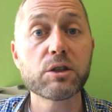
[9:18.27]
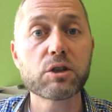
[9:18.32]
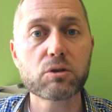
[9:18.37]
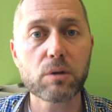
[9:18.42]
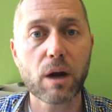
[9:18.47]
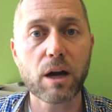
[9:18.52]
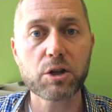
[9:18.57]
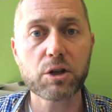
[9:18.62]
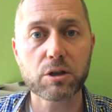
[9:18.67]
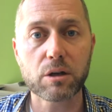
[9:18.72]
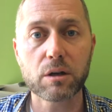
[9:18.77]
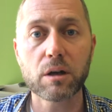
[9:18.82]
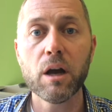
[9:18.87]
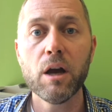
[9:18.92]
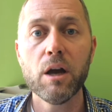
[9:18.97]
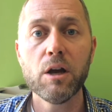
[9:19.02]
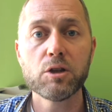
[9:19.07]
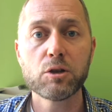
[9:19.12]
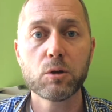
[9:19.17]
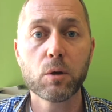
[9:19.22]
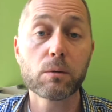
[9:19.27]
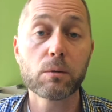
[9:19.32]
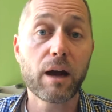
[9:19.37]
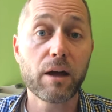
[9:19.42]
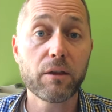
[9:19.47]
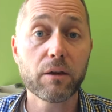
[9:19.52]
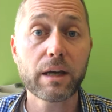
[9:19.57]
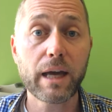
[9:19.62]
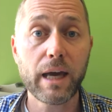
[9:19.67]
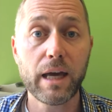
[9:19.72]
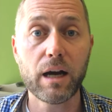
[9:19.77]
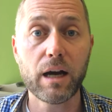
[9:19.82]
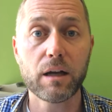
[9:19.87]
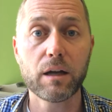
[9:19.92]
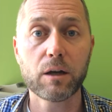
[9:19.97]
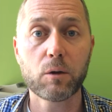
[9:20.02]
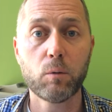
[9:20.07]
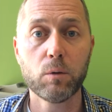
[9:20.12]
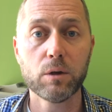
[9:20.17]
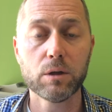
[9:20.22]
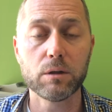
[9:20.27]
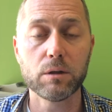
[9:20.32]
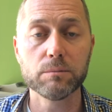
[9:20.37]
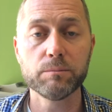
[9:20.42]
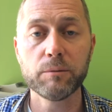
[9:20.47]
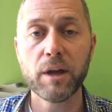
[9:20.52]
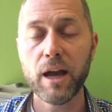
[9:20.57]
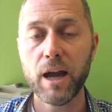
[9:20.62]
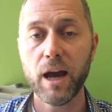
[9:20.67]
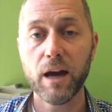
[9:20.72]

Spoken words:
structure to a rather chaotic world.